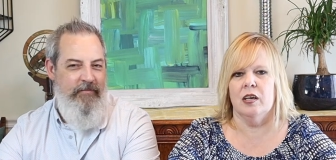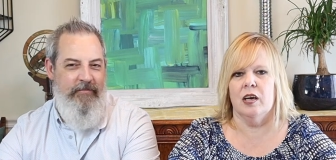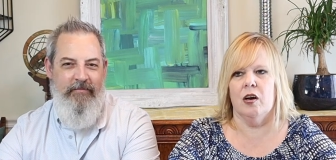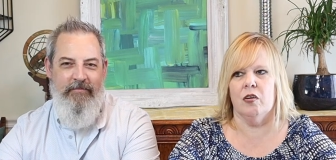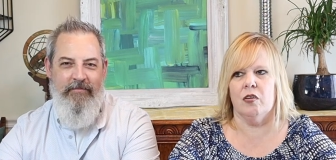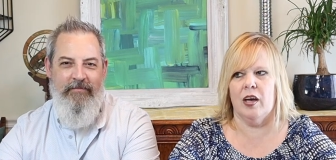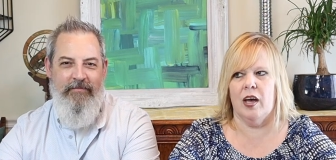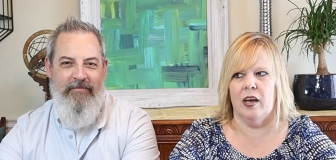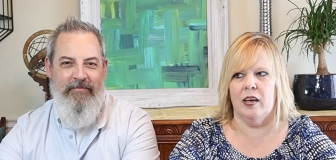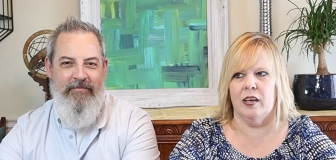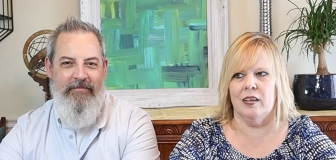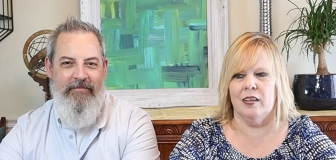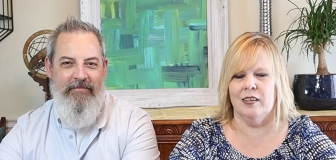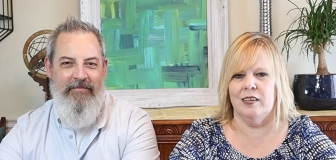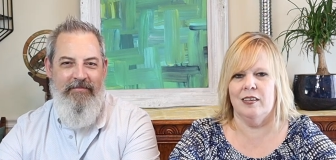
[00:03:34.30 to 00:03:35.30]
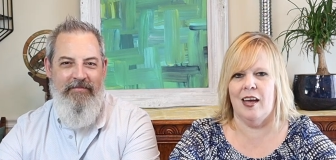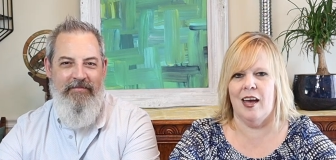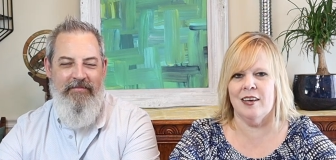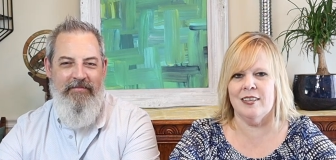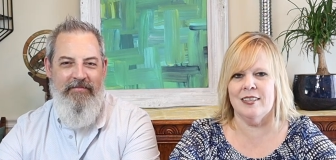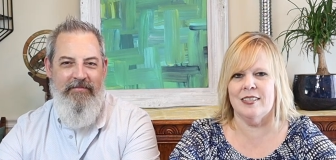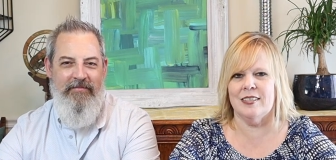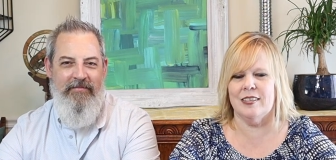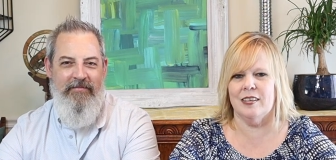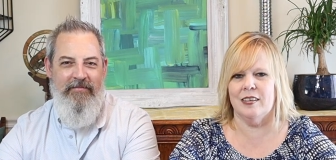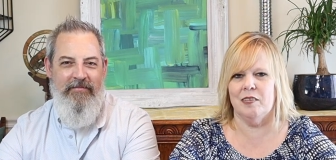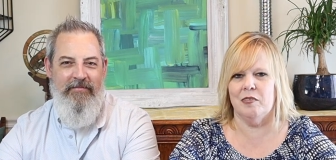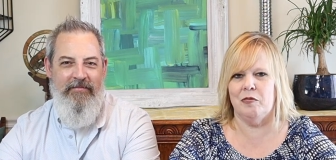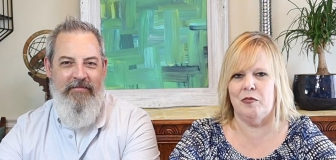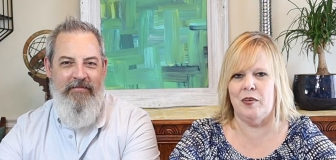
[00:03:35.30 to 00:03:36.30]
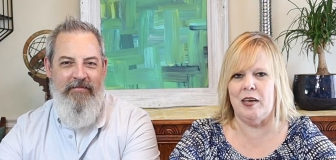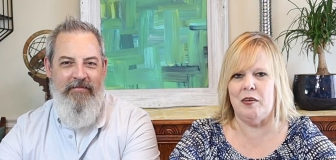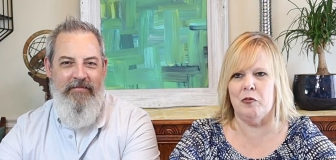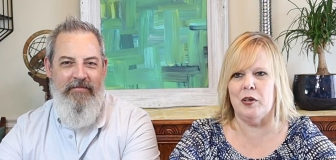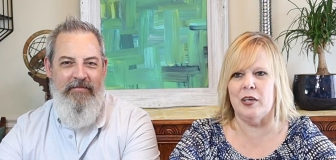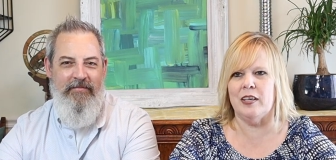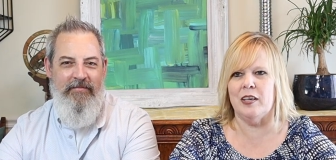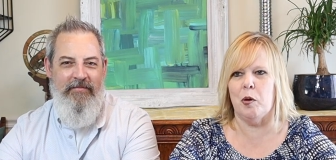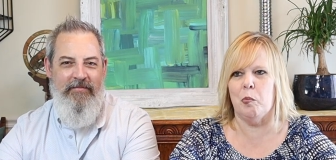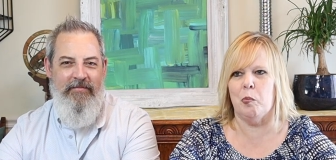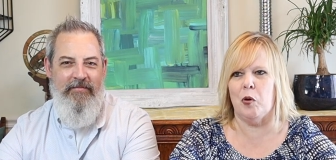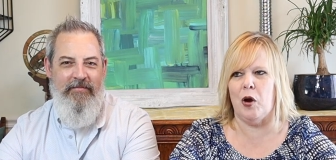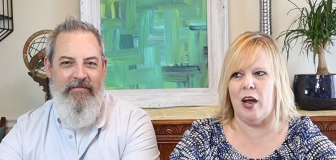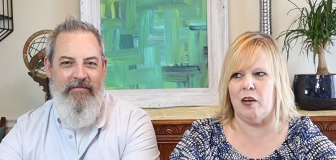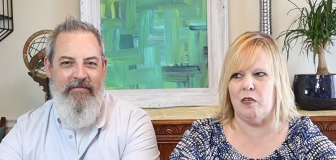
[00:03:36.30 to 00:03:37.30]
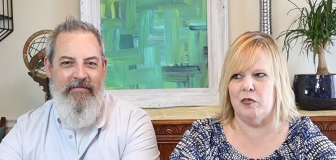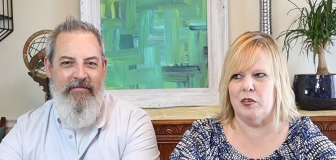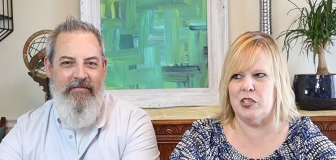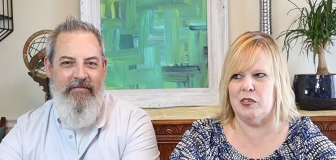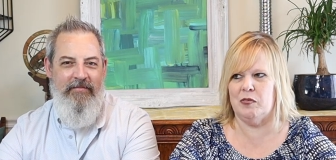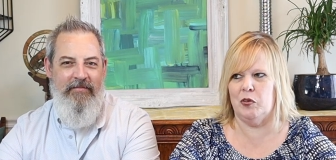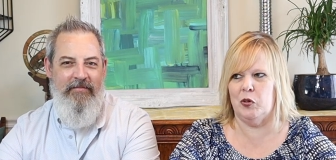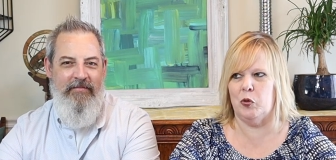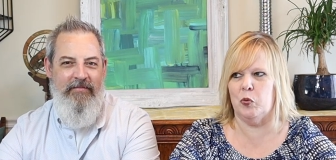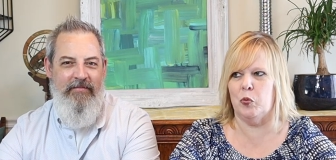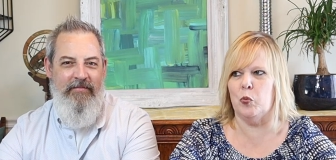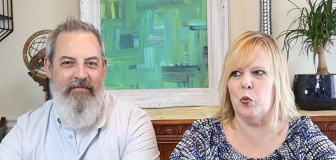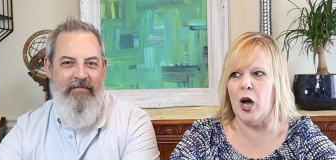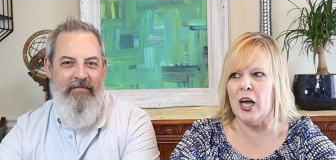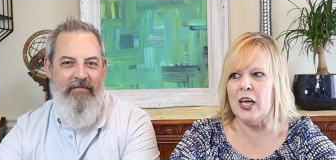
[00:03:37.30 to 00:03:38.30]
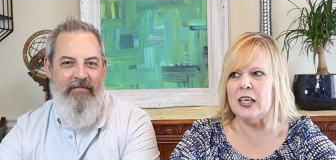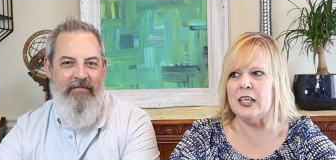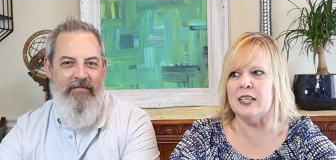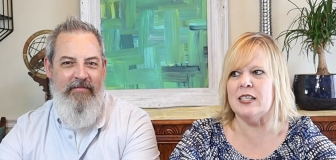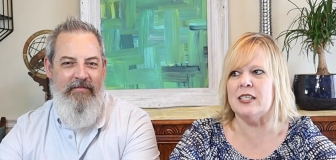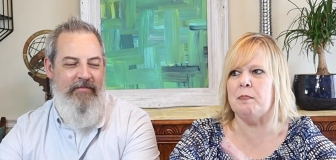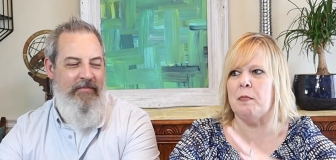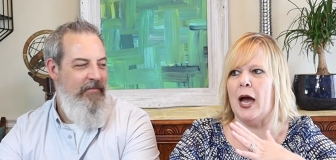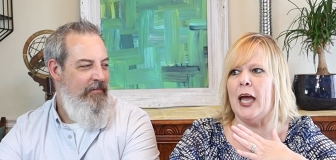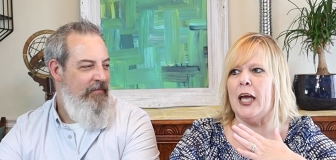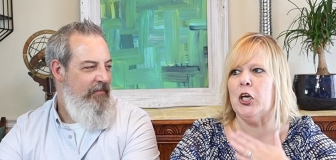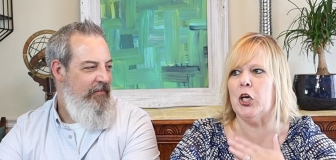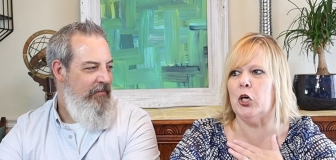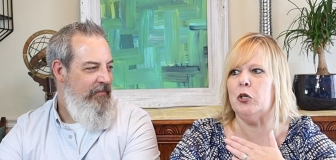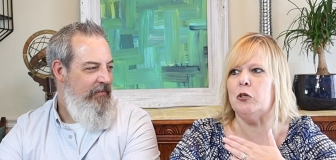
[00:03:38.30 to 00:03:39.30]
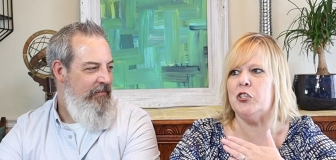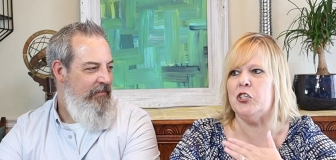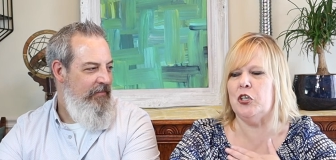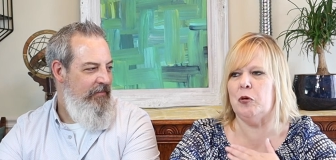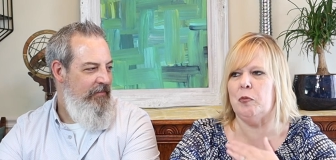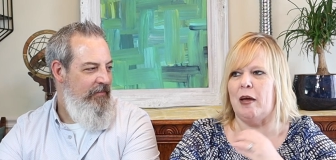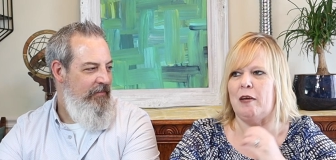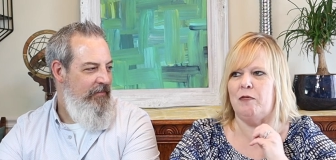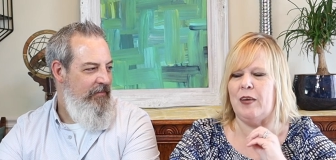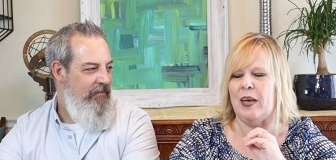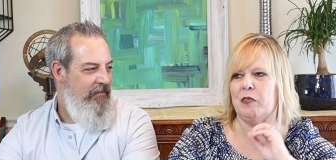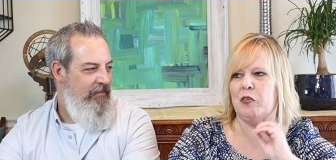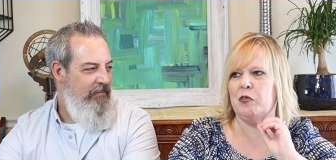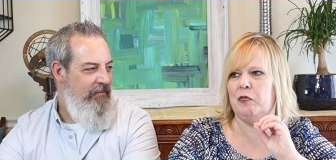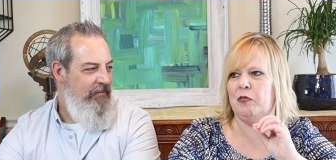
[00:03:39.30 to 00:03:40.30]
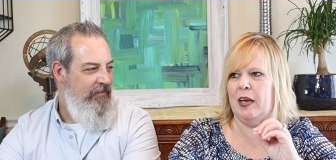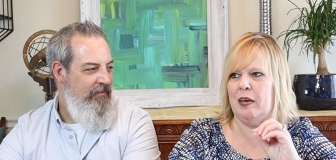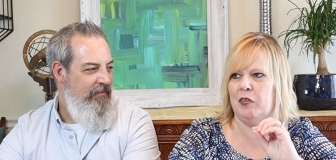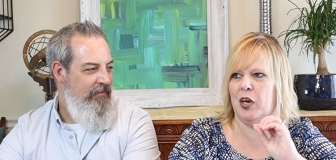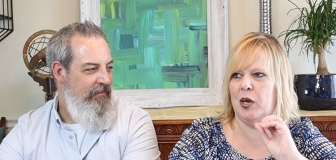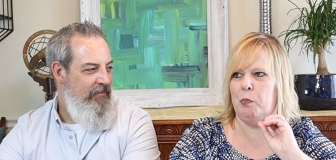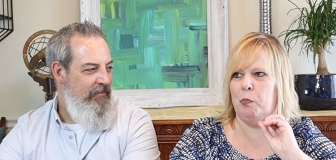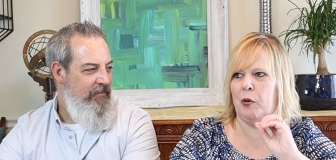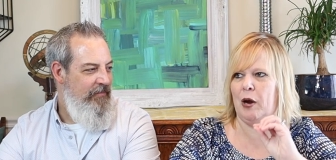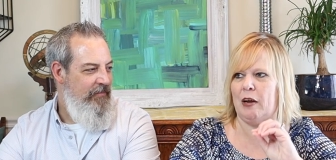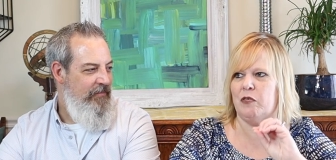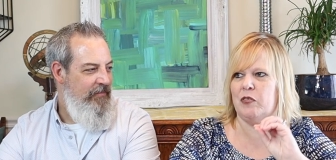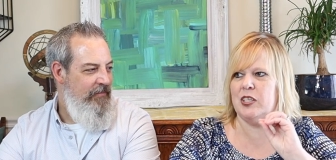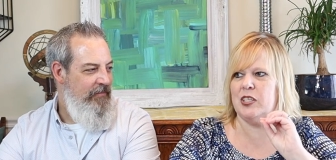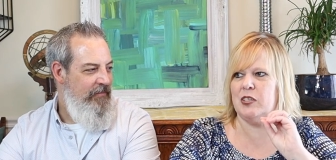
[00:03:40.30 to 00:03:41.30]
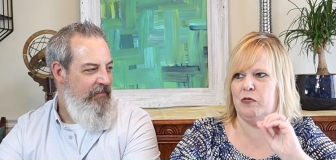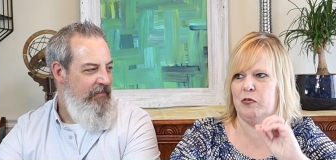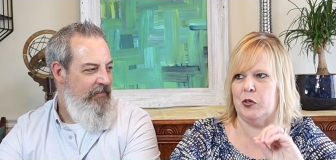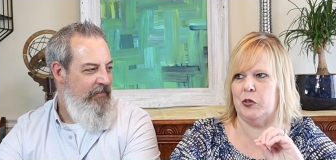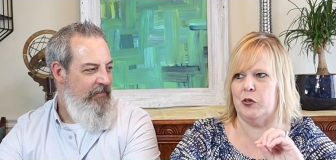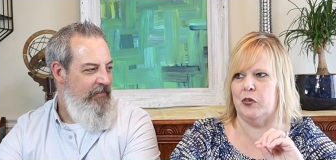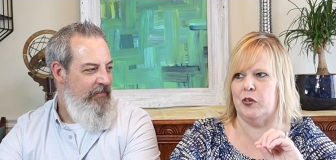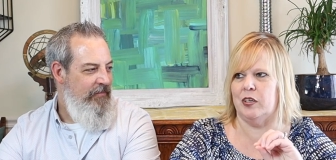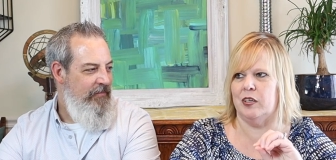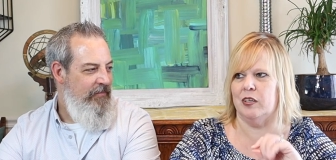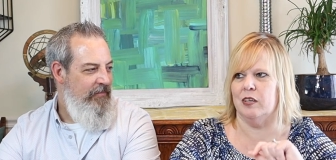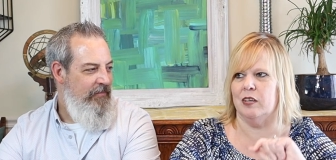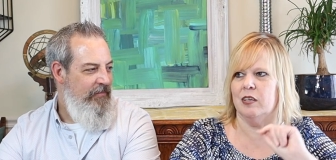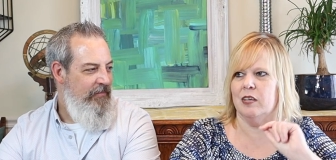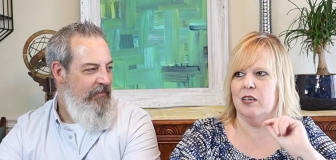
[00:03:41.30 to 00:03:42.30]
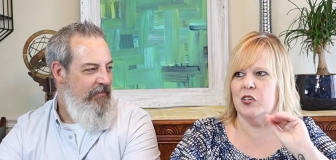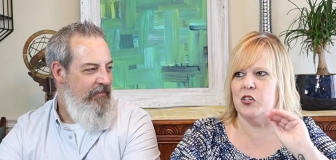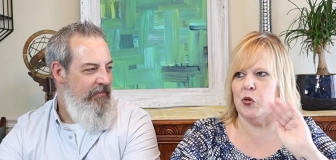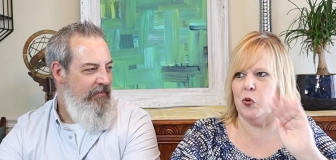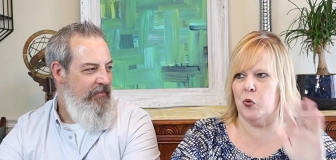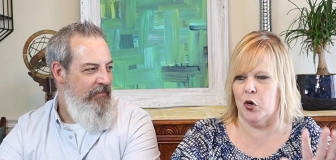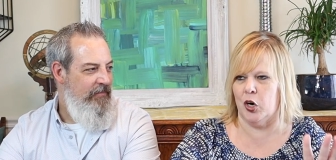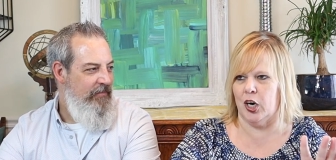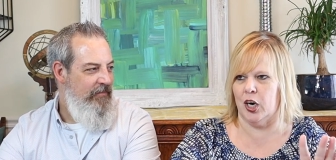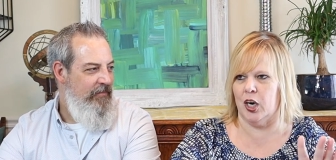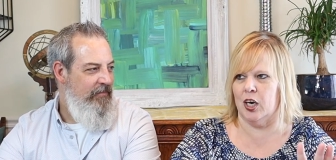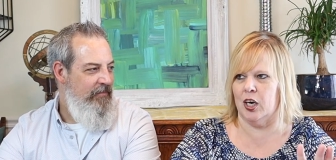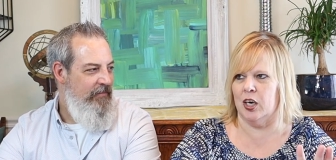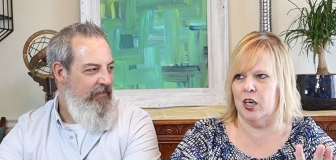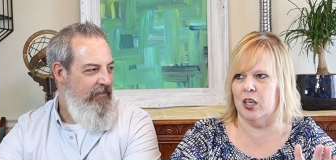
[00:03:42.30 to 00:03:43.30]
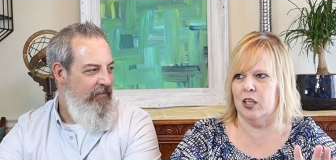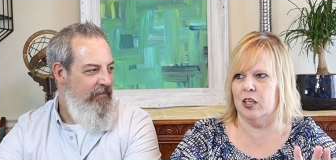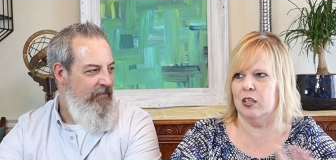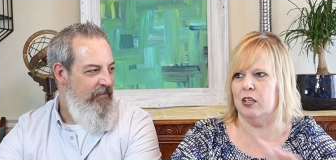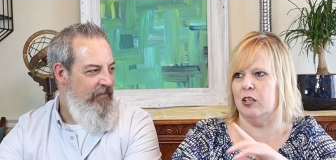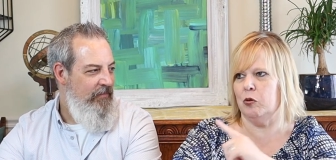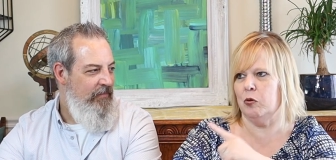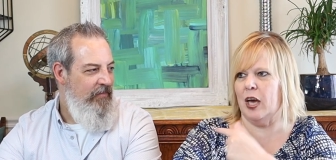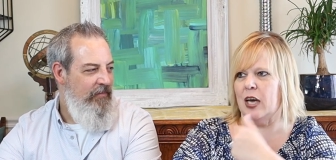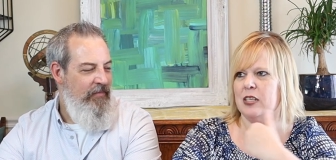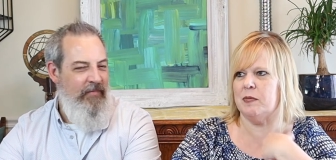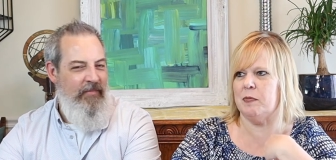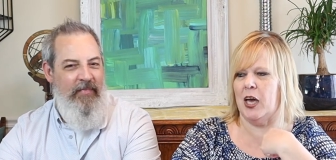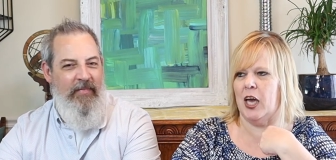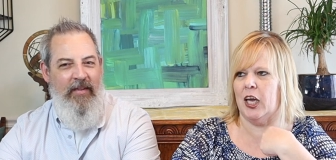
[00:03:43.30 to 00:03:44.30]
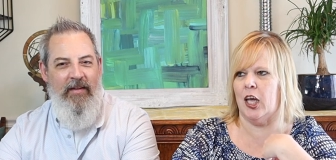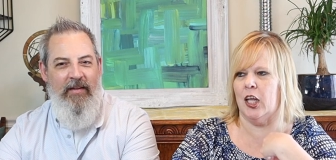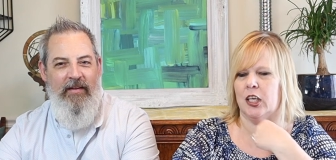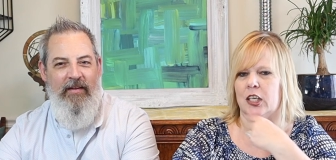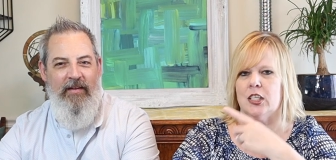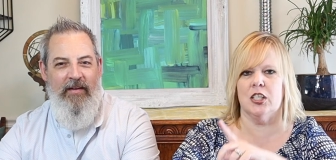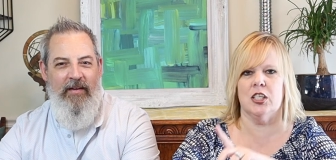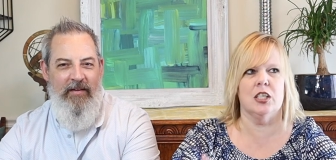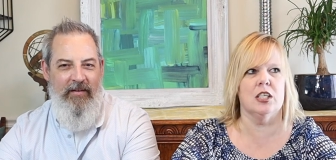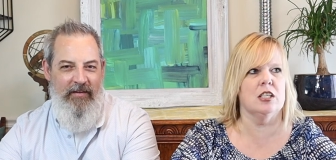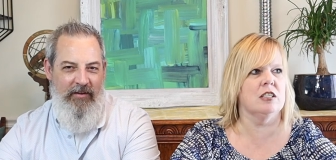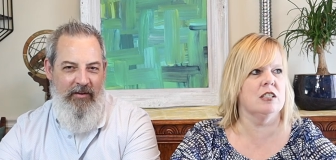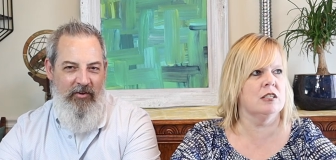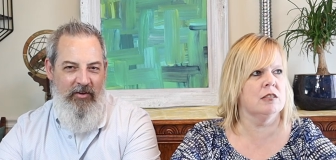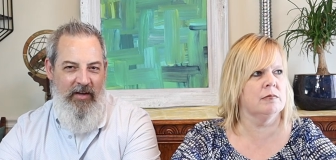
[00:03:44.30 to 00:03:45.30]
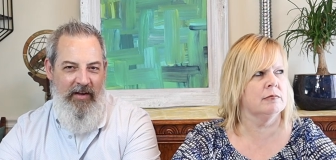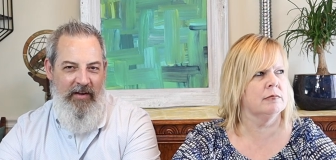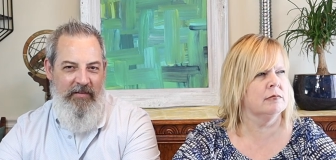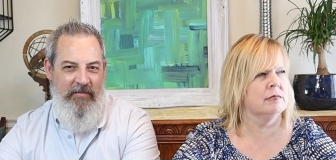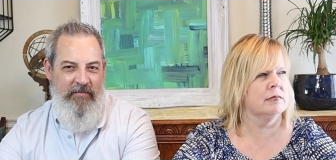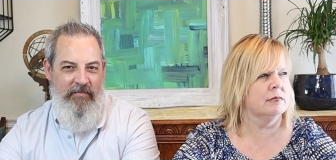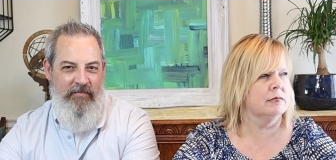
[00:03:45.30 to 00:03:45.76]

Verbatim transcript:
Speaker 1: Okay, next, favorite breakfast food. What is my go-to, my favorite, favorite breakfast food to order? You guess mine, I'll guess yours. Okay.